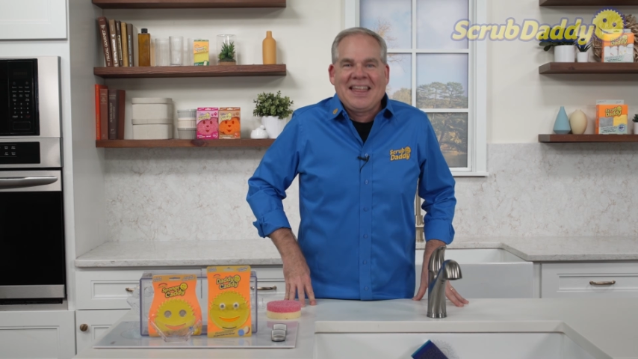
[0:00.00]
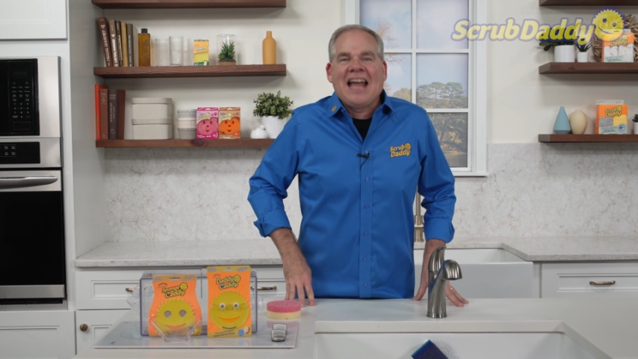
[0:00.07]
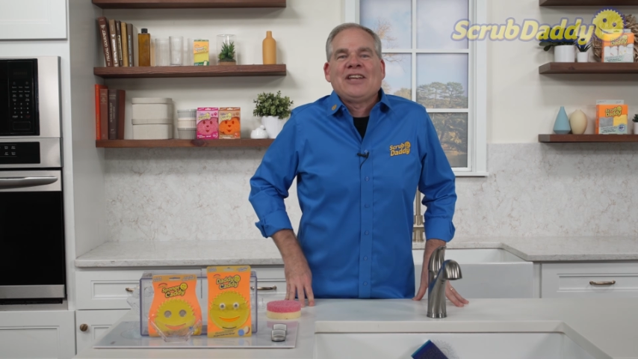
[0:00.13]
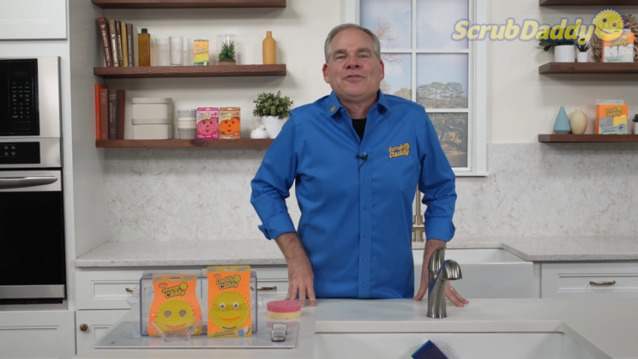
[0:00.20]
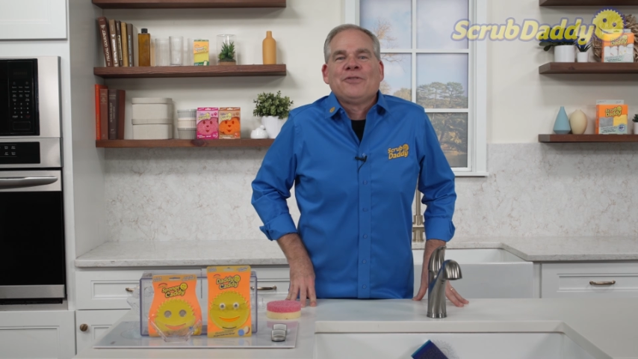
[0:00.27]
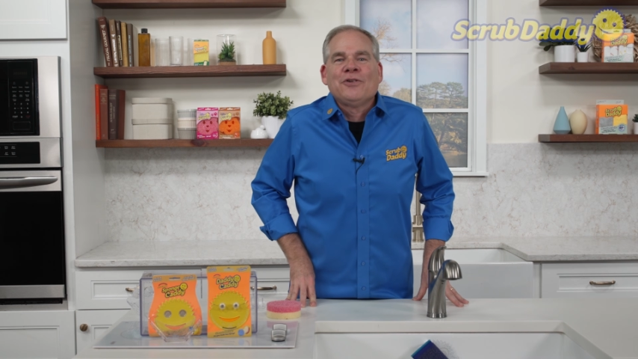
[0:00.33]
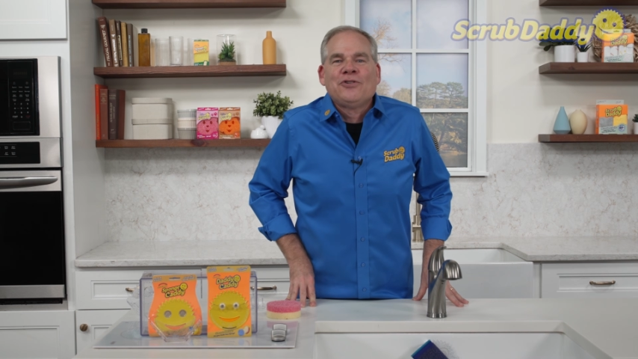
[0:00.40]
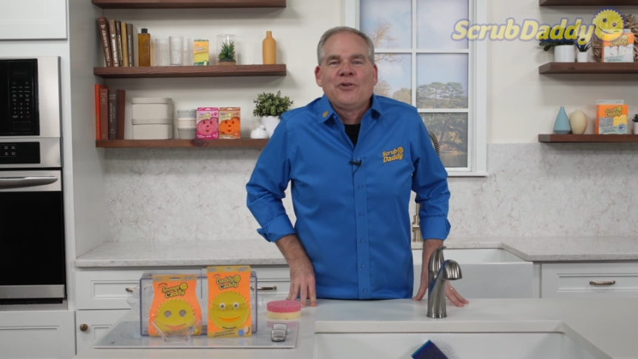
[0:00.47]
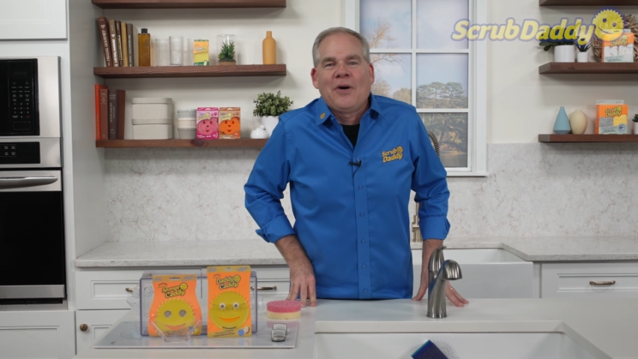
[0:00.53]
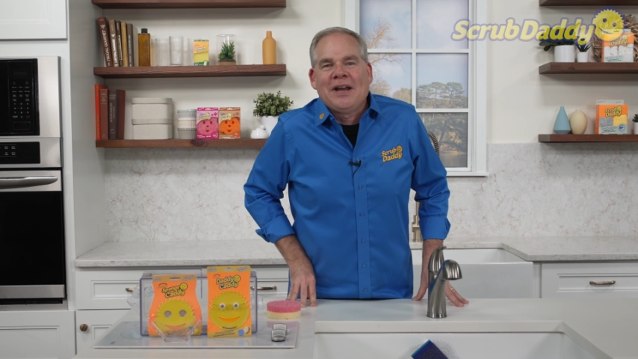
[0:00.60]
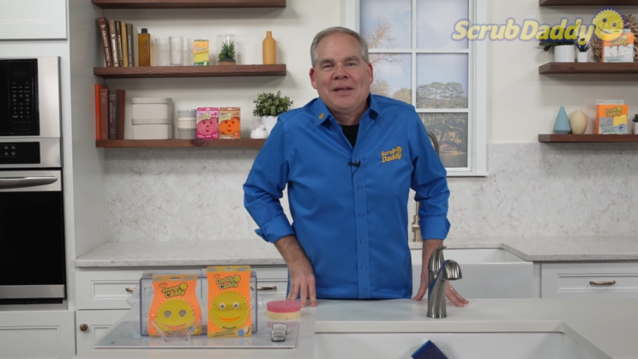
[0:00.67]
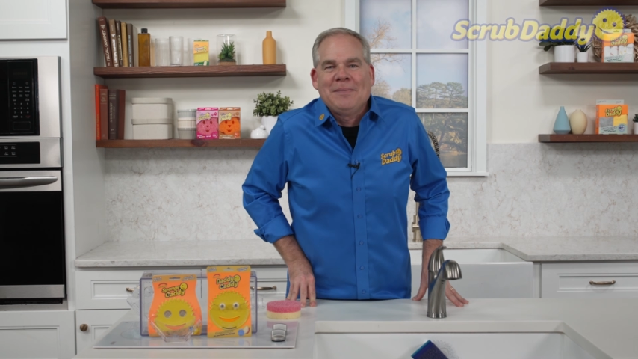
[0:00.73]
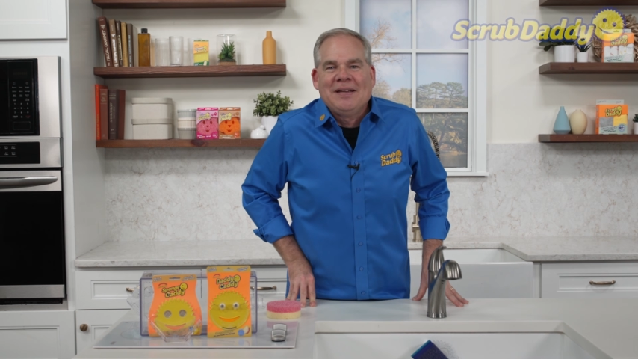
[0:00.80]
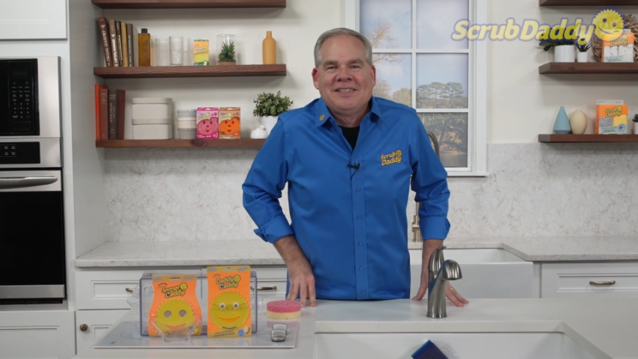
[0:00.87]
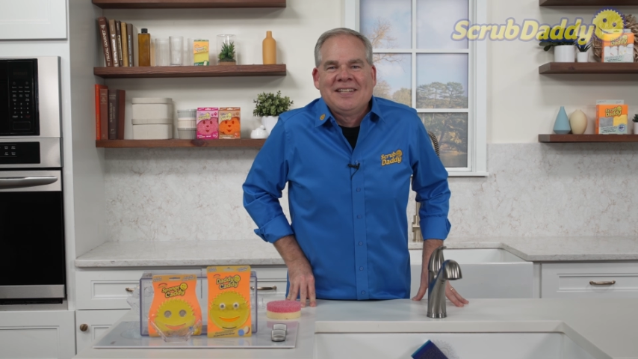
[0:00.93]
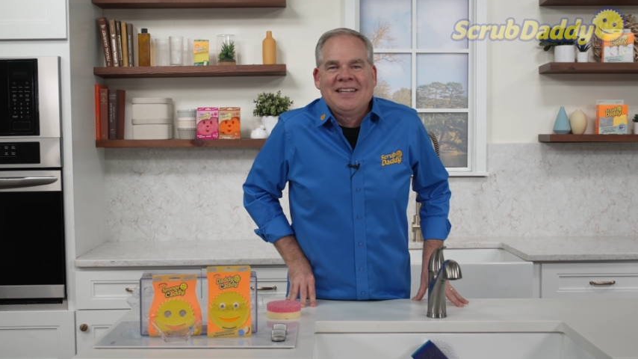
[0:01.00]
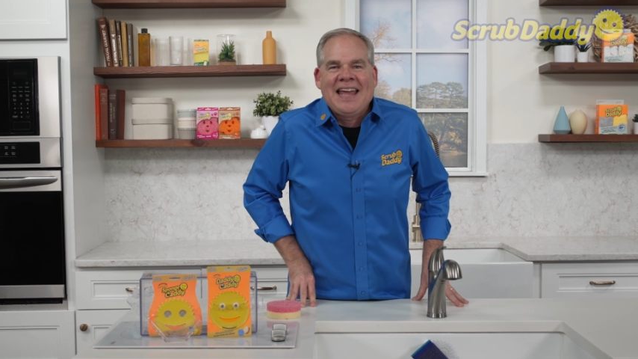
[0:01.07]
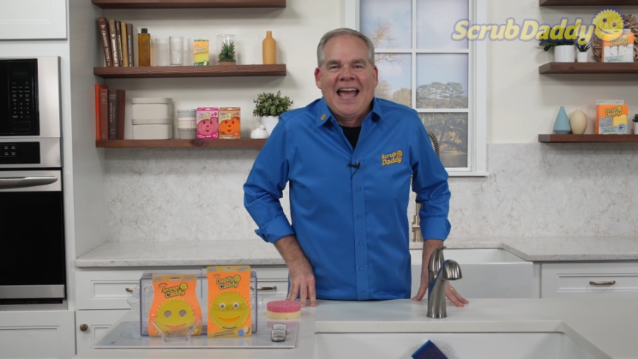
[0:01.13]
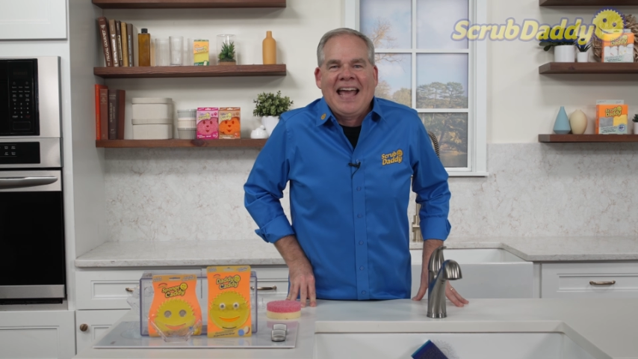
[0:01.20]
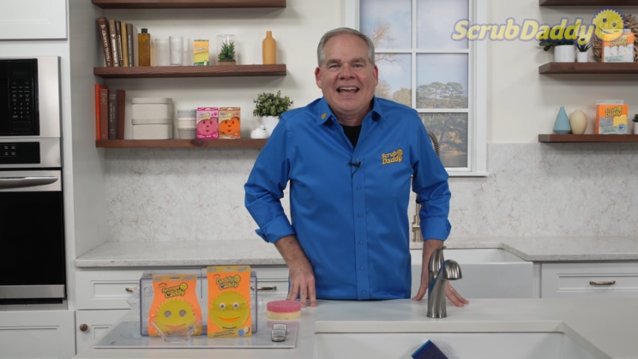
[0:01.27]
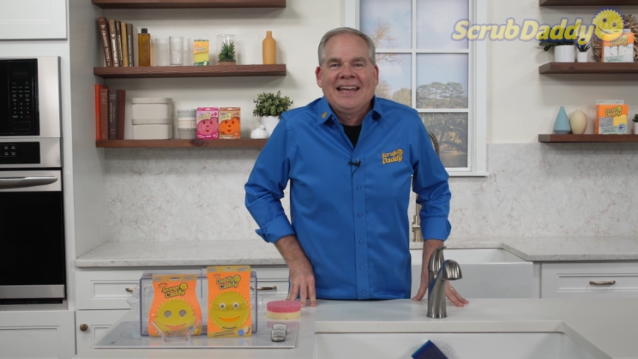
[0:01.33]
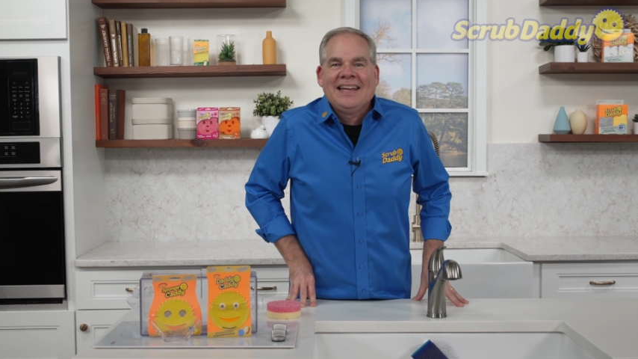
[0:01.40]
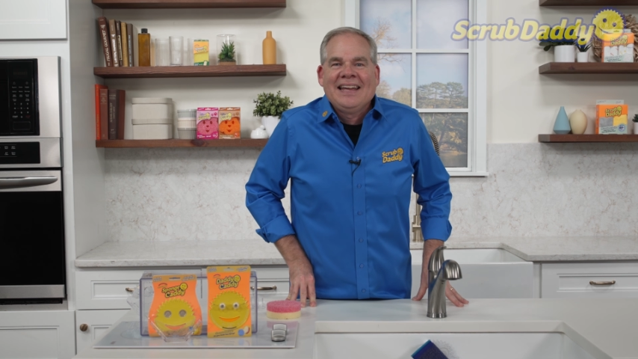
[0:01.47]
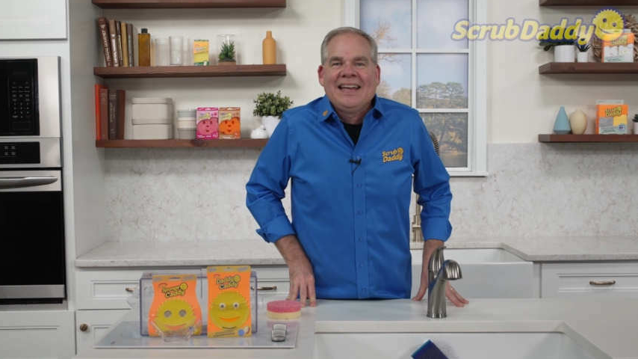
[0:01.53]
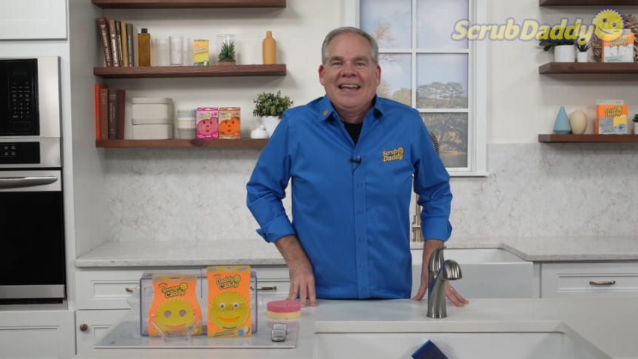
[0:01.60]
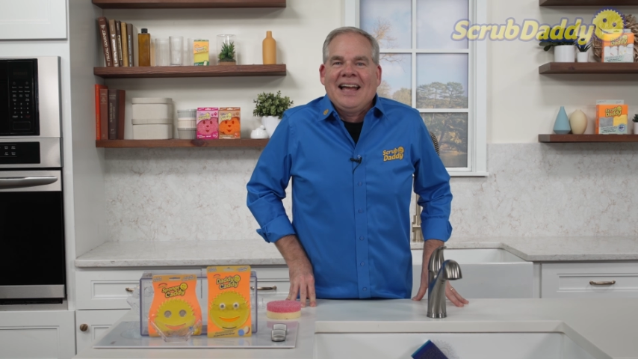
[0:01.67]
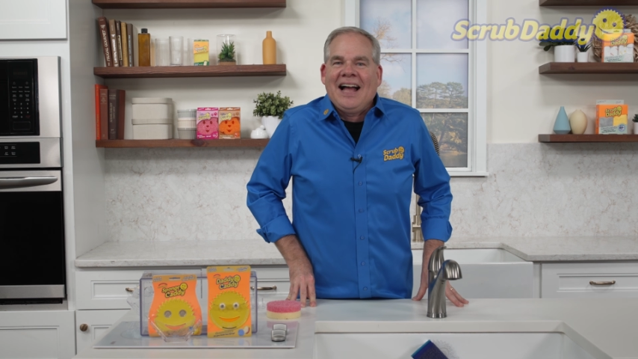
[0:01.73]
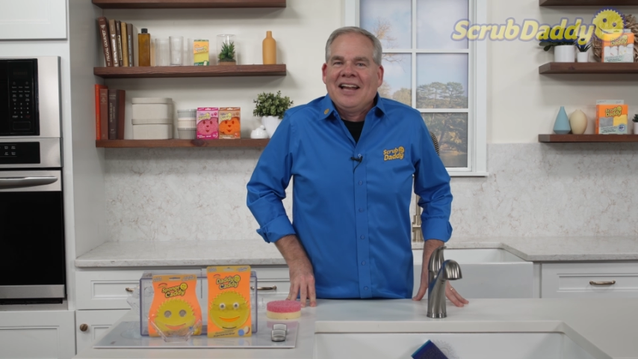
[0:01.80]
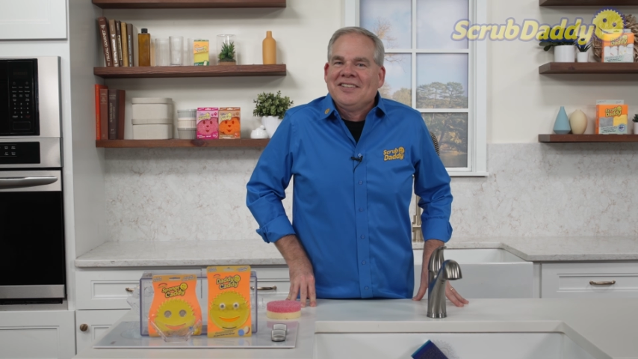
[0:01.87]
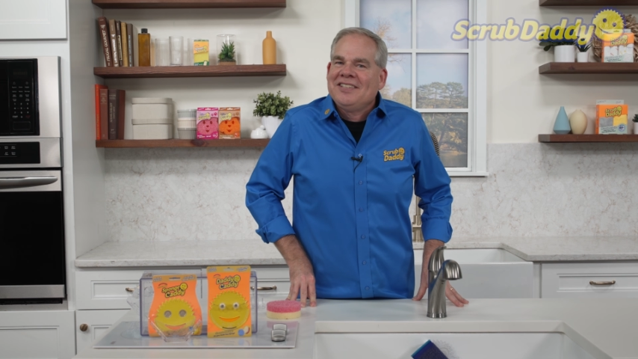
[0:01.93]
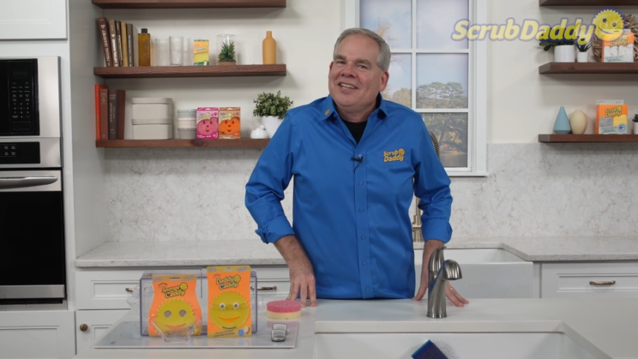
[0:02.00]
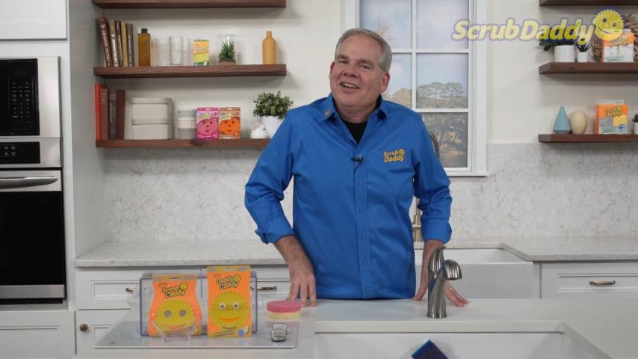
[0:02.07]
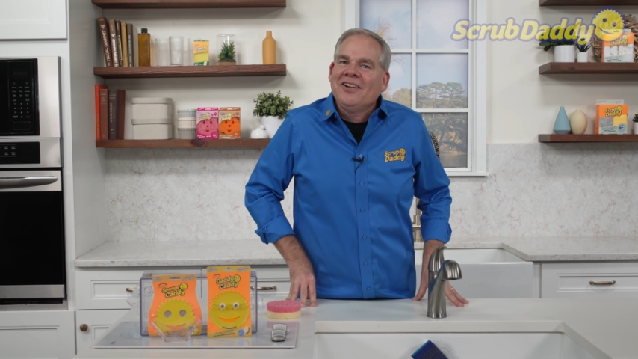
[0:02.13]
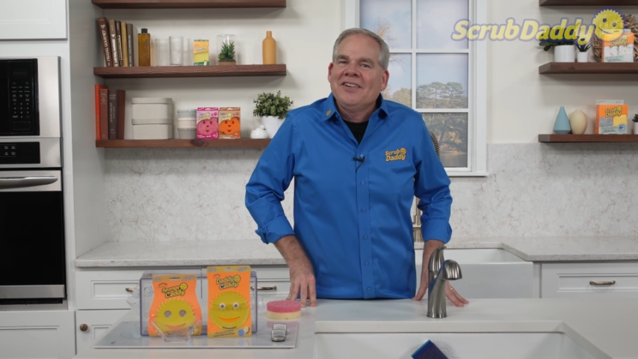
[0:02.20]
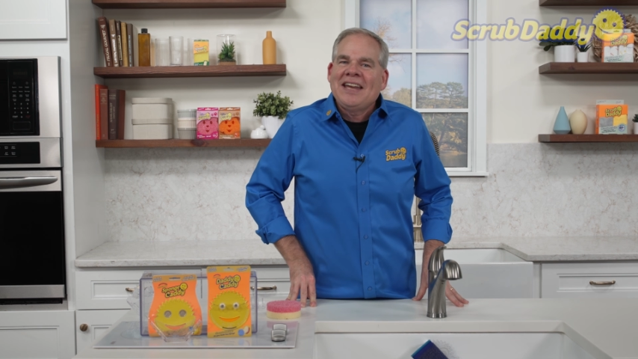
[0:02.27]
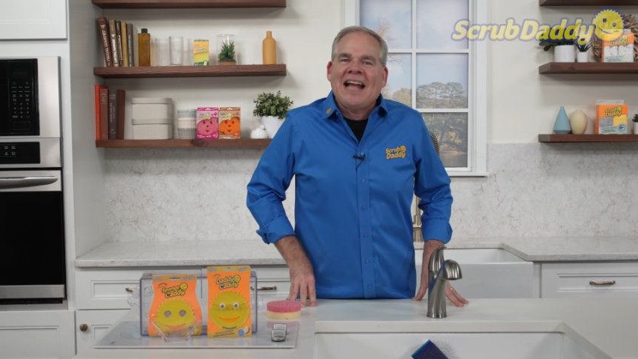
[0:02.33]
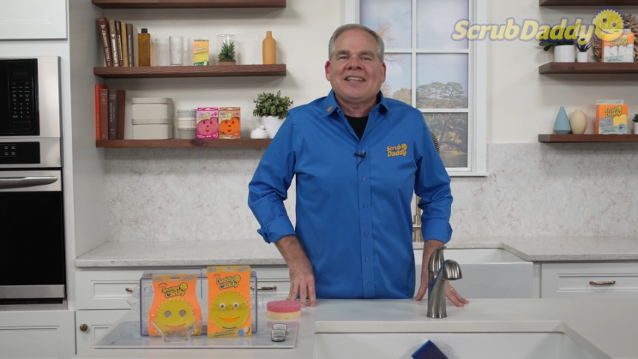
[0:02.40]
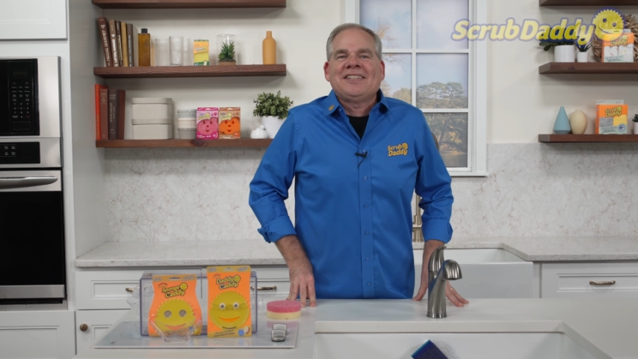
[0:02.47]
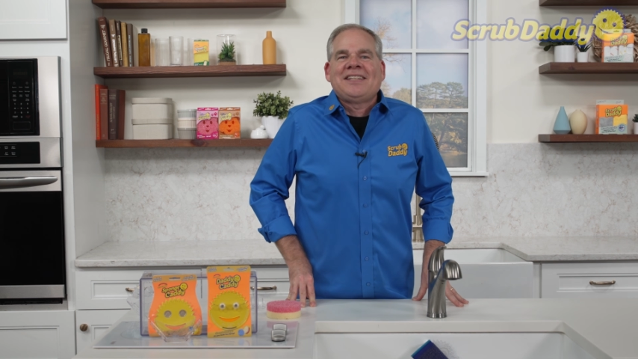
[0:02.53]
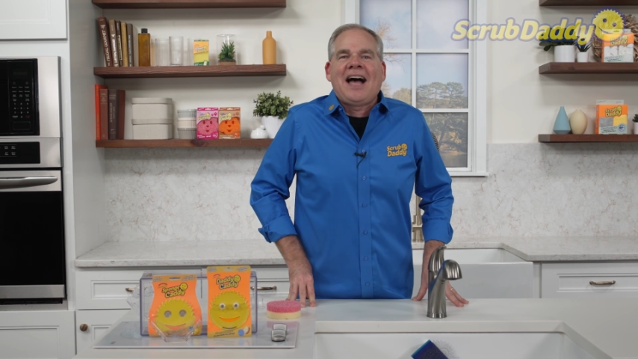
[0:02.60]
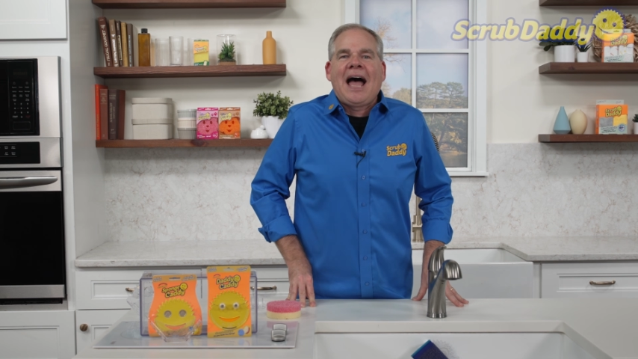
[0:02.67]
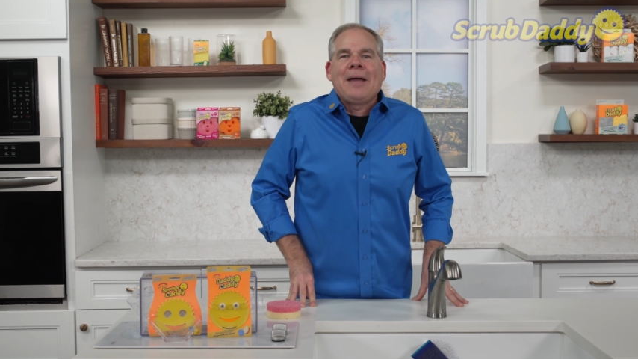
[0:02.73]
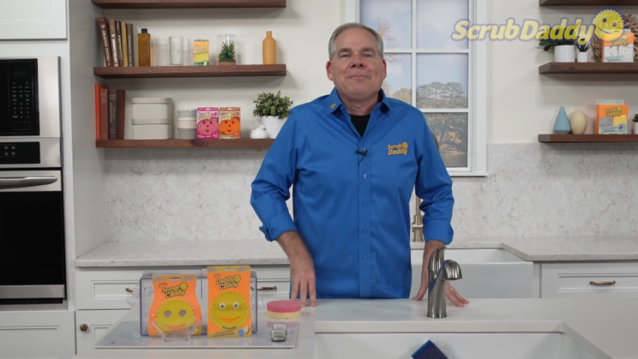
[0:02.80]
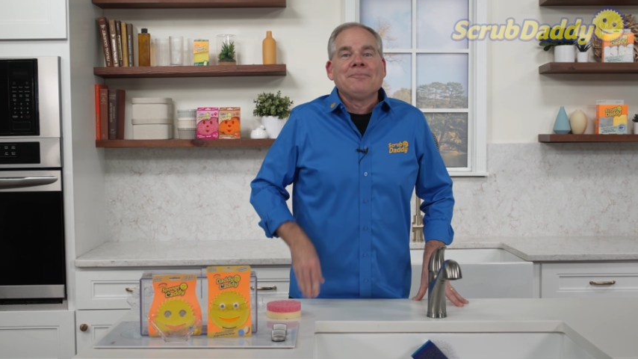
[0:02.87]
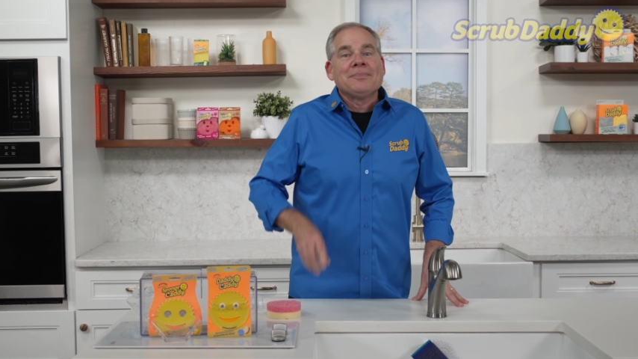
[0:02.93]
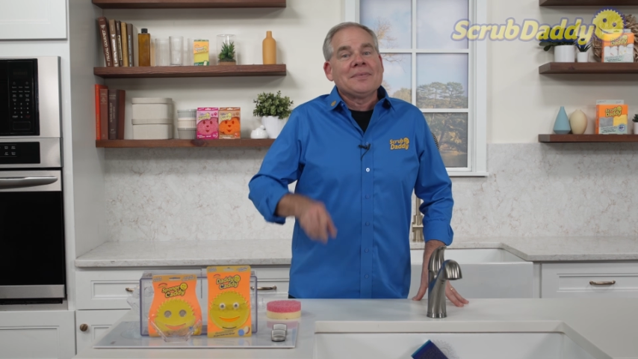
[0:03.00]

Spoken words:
Thanks for joining me today. Until next time,